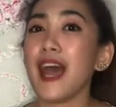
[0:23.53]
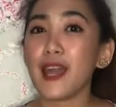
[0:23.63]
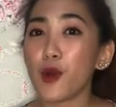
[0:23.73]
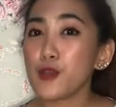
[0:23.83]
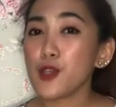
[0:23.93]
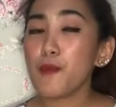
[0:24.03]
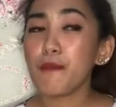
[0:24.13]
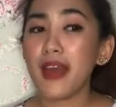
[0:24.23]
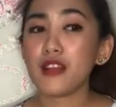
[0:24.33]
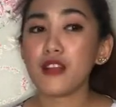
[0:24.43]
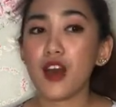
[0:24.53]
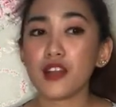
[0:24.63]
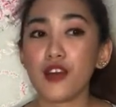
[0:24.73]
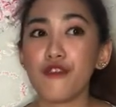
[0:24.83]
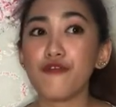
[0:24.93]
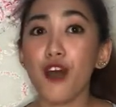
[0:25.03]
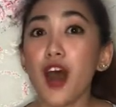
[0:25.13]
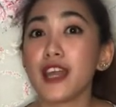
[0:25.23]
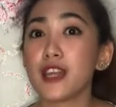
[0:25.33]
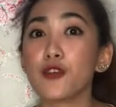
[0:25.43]
and also met a lot of
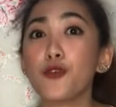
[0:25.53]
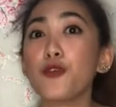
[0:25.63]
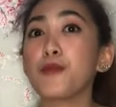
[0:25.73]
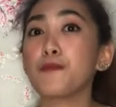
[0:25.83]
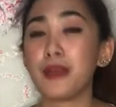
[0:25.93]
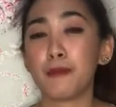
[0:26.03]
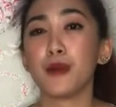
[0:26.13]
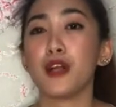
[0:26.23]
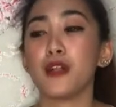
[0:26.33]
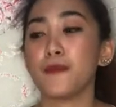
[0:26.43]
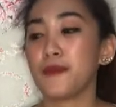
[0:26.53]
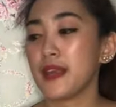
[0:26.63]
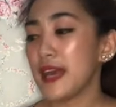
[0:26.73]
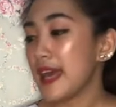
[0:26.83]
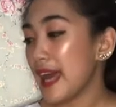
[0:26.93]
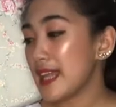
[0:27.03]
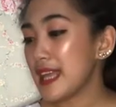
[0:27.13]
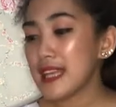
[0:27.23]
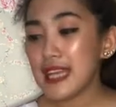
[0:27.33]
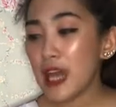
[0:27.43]
fun and cool people. And
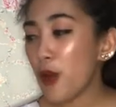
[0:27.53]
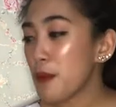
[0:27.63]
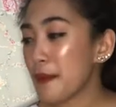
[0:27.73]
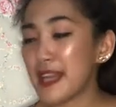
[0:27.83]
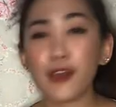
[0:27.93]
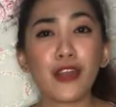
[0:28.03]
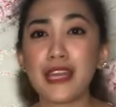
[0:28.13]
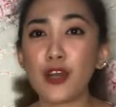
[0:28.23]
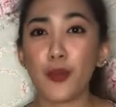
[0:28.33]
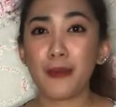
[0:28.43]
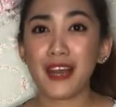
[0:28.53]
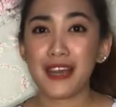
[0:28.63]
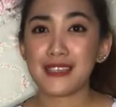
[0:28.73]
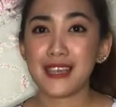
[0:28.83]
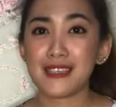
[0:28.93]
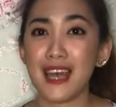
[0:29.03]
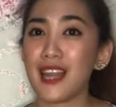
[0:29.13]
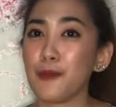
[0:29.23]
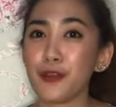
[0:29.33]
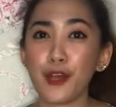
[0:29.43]
hindi na ako mapaligoy-ligoy pa, guys, kasi
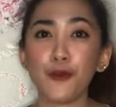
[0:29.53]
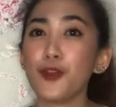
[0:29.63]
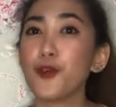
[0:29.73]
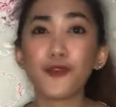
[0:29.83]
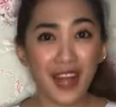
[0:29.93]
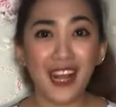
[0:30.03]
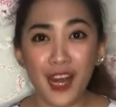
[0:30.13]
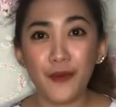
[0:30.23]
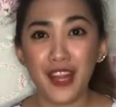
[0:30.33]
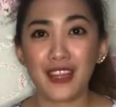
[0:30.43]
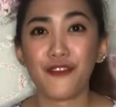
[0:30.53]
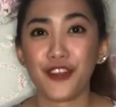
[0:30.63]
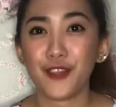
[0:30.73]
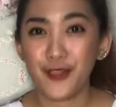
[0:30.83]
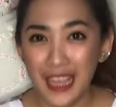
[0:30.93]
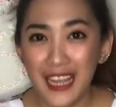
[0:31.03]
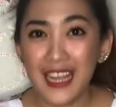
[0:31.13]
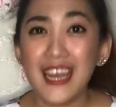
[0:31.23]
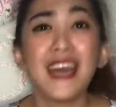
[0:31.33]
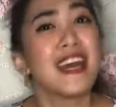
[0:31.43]
alam niyo na yung gagawin natin for
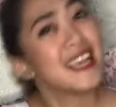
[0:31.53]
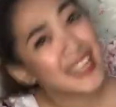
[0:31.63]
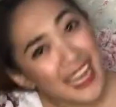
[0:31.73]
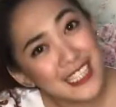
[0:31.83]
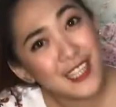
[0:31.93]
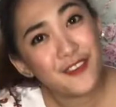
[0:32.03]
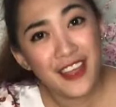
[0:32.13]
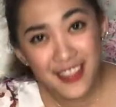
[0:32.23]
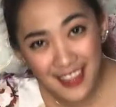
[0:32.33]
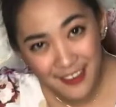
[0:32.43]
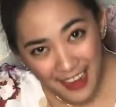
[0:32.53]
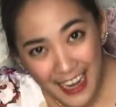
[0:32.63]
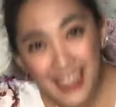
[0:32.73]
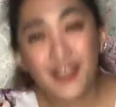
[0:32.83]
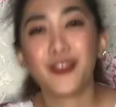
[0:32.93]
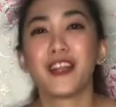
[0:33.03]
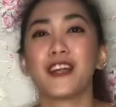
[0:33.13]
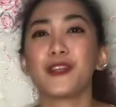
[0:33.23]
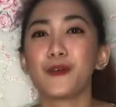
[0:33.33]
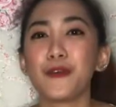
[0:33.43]
today. Yes, you read that right. We're
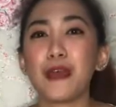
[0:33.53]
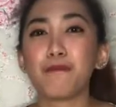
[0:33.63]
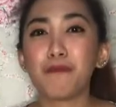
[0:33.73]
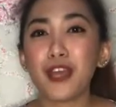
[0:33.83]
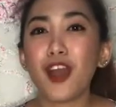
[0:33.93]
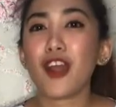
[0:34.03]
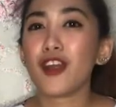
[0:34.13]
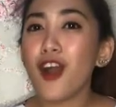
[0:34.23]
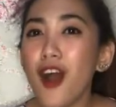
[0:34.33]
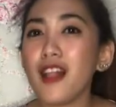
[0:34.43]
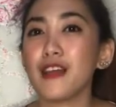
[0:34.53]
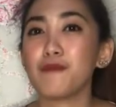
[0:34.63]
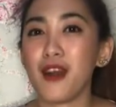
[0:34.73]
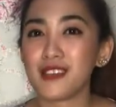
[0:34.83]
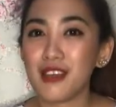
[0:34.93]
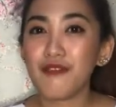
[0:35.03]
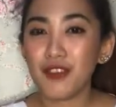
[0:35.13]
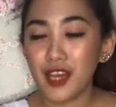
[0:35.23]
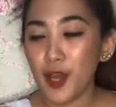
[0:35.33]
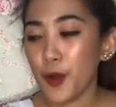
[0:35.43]
gonna do a PR haul unboxing
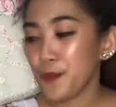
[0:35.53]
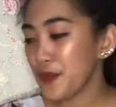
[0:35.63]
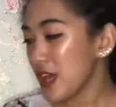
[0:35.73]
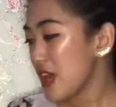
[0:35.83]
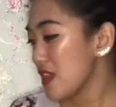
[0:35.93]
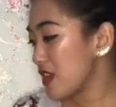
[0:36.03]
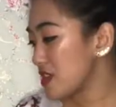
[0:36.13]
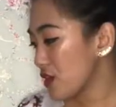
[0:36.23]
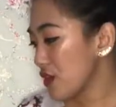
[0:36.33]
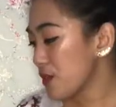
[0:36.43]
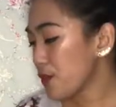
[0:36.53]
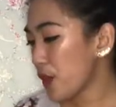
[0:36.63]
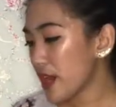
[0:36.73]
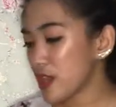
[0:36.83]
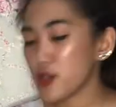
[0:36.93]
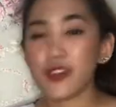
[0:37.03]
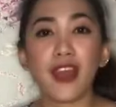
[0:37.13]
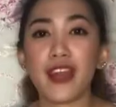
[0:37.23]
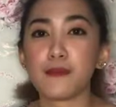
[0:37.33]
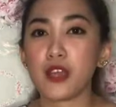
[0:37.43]
video. These are the products or
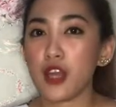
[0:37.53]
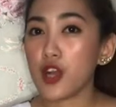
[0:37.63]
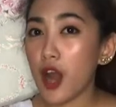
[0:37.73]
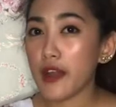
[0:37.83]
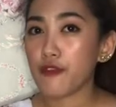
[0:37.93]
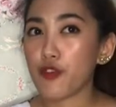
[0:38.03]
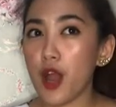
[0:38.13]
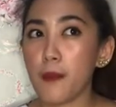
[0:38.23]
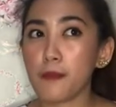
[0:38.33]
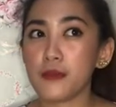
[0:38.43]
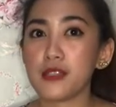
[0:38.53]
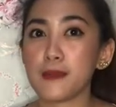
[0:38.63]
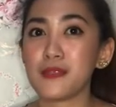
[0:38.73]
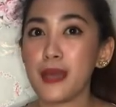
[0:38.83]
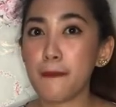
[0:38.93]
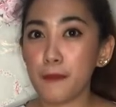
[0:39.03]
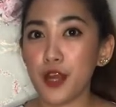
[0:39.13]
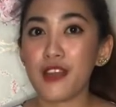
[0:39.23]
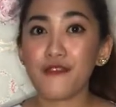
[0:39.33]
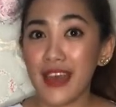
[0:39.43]
the items that I got from
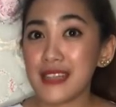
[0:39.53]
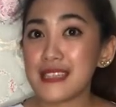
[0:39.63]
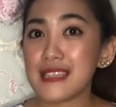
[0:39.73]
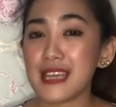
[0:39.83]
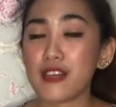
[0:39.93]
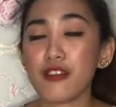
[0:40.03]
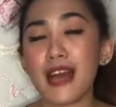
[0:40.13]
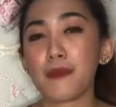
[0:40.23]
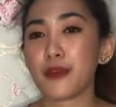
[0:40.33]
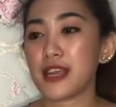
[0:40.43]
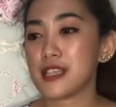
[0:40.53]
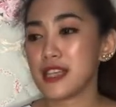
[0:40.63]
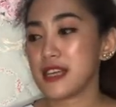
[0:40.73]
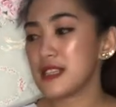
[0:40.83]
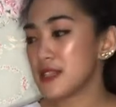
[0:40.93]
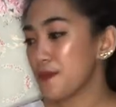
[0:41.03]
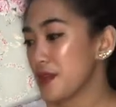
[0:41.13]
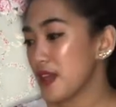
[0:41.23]
September events and collaborations.